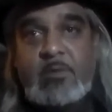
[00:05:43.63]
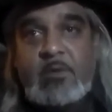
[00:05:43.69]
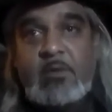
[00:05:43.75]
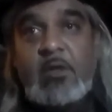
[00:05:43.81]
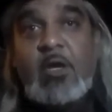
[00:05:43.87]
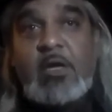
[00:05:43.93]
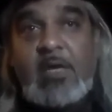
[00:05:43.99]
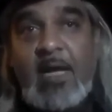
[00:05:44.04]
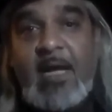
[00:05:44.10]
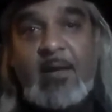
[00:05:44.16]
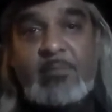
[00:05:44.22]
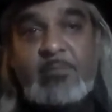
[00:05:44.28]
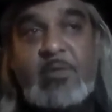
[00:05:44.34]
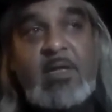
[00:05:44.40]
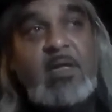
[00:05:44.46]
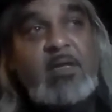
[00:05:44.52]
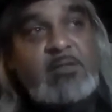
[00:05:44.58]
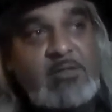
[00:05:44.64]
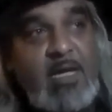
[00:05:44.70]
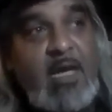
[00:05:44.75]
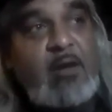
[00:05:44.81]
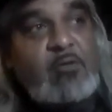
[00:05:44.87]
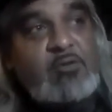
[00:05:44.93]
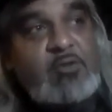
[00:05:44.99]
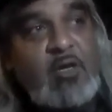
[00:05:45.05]
Look up,
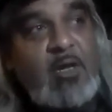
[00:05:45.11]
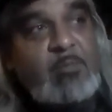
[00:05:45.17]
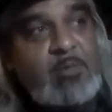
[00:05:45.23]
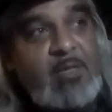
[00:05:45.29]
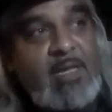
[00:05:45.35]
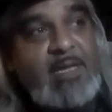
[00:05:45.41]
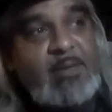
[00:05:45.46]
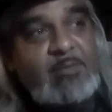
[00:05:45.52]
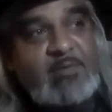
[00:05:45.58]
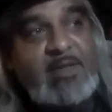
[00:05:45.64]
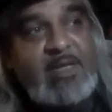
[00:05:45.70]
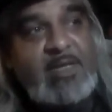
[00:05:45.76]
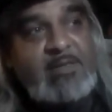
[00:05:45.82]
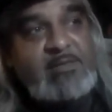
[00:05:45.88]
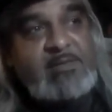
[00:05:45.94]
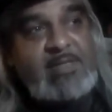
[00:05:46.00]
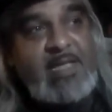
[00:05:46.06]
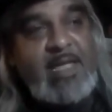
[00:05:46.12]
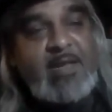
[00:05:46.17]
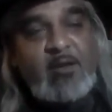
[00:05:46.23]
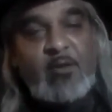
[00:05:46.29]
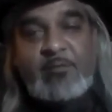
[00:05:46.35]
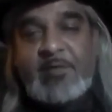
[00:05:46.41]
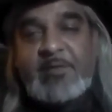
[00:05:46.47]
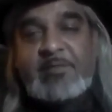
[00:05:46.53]
Donald Trump claims he can stand
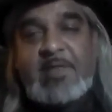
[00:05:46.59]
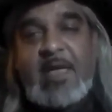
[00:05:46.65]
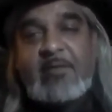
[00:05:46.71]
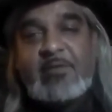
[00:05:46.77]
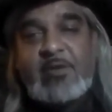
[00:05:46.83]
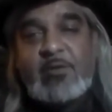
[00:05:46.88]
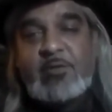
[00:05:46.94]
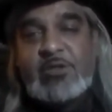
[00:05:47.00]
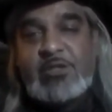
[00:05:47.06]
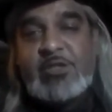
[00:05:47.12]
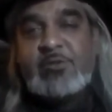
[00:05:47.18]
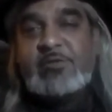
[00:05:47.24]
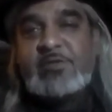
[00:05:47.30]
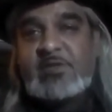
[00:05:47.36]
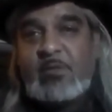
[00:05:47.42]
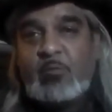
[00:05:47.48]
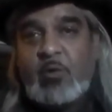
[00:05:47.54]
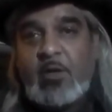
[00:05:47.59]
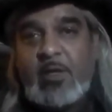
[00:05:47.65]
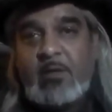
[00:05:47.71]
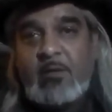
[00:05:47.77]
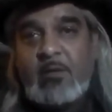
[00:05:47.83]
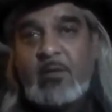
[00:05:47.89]
on Fifth Avenue and shoot someone.